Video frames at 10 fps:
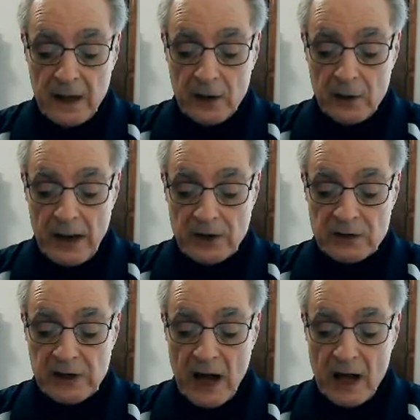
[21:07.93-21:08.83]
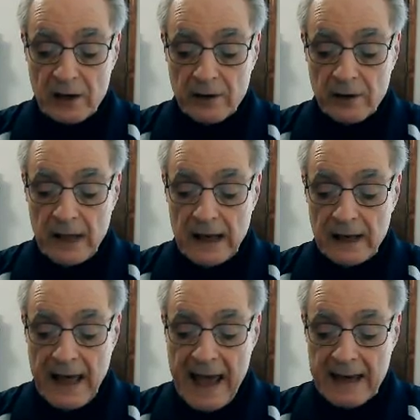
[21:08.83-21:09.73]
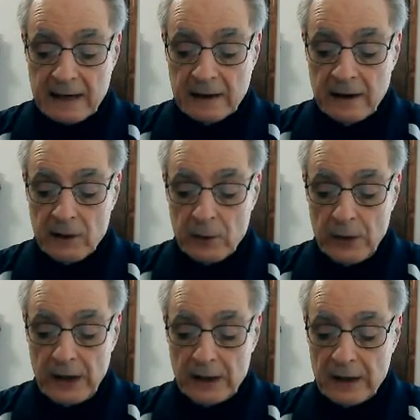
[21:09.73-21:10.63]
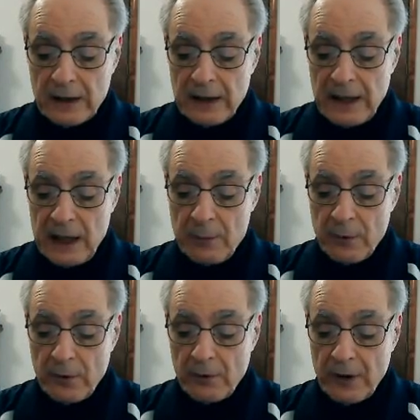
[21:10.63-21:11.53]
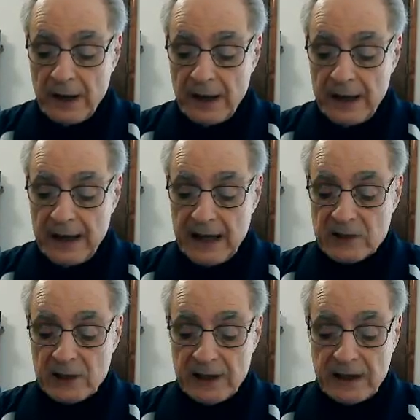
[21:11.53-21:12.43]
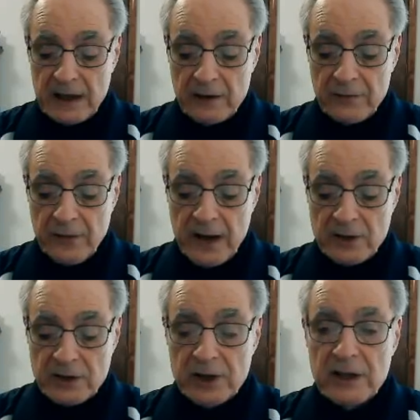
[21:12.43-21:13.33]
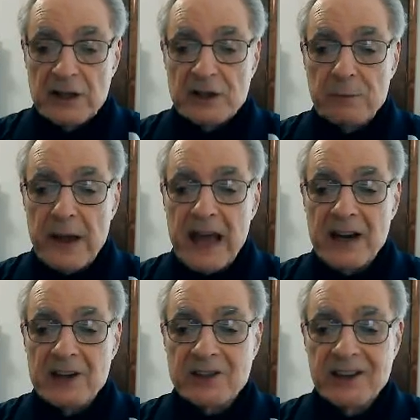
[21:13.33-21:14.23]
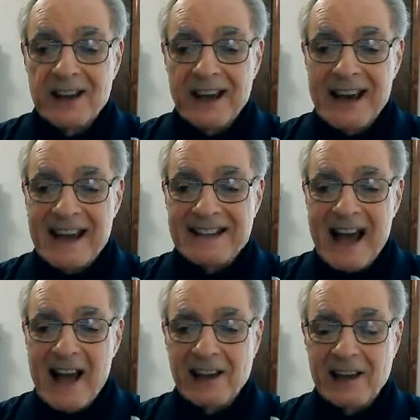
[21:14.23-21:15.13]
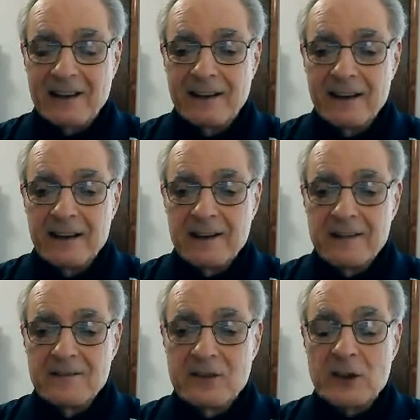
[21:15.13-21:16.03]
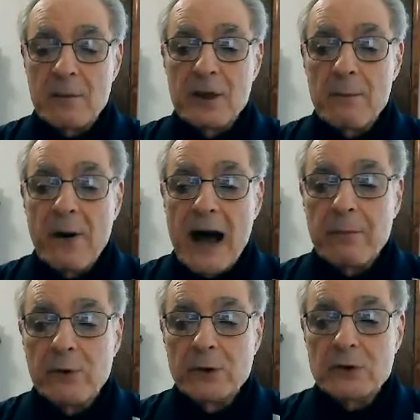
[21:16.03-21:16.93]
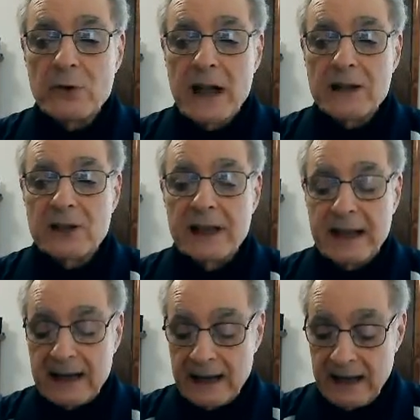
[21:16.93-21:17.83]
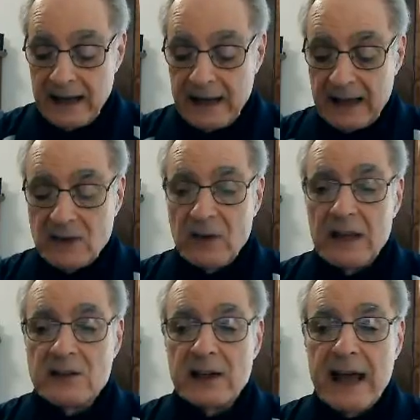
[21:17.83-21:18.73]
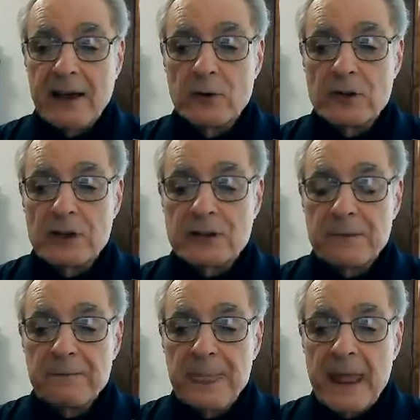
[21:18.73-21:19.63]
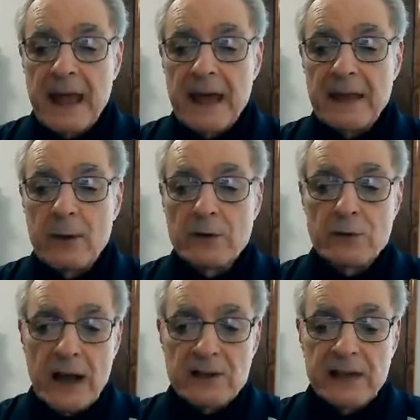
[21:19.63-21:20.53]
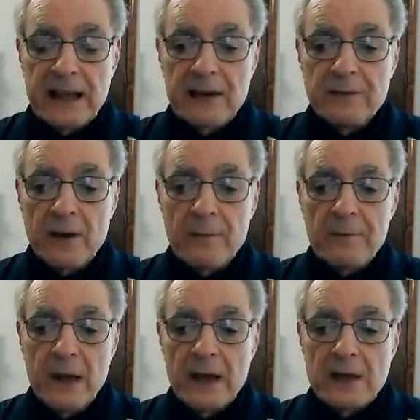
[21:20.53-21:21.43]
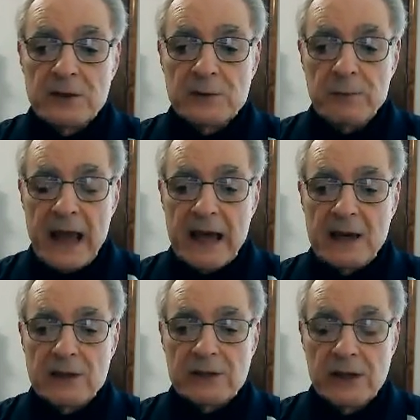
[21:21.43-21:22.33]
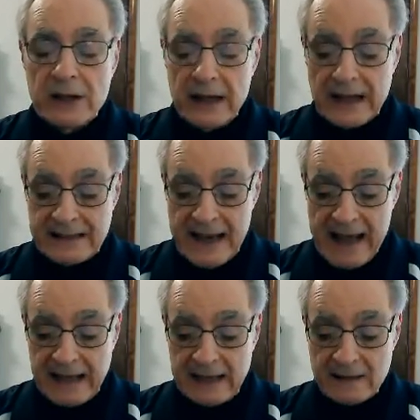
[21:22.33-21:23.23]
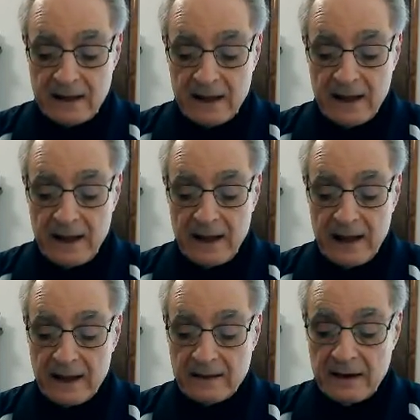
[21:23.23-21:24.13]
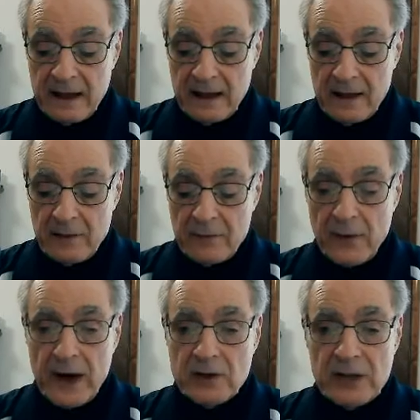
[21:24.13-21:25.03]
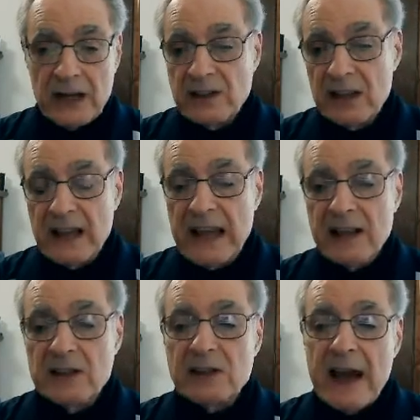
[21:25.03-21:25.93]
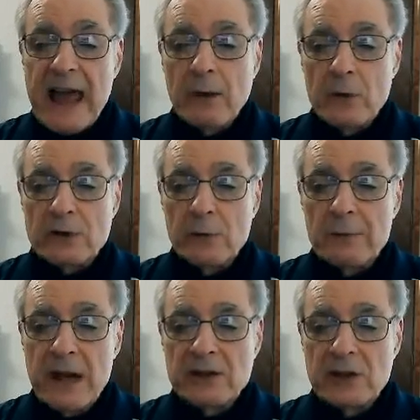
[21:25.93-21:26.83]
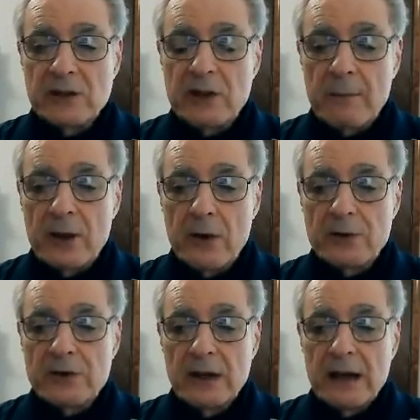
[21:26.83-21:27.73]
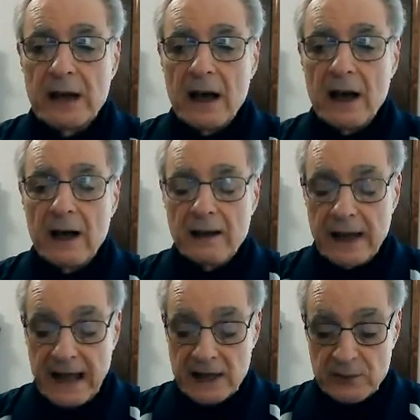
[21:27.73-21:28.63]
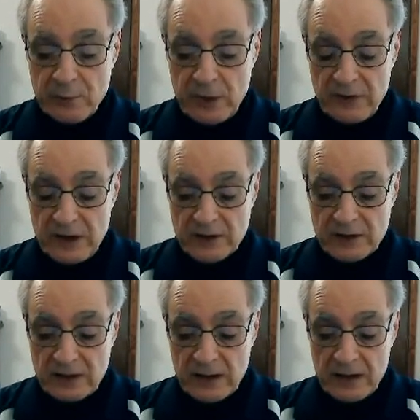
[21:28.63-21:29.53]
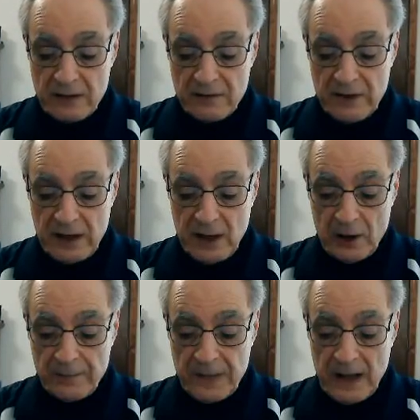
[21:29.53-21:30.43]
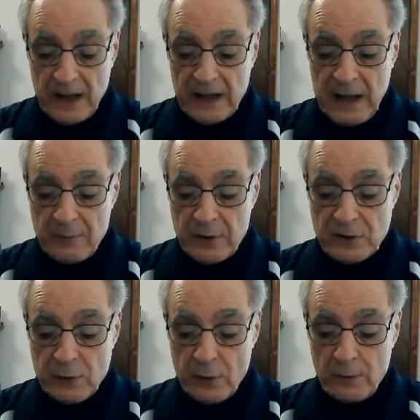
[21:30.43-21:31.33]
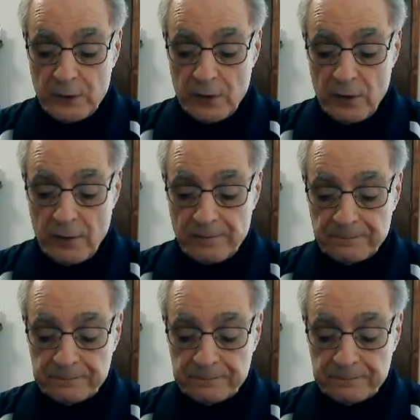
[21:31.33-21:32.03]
great scholar, Latin, Greek, Hebrew, excellent in French, Spanish, and Italian. Some of the Bible was translated into these languages, and they were translated from Spanish, Italian, and French into the English language. We mentioned some of those previous video. Cambridge Group 2,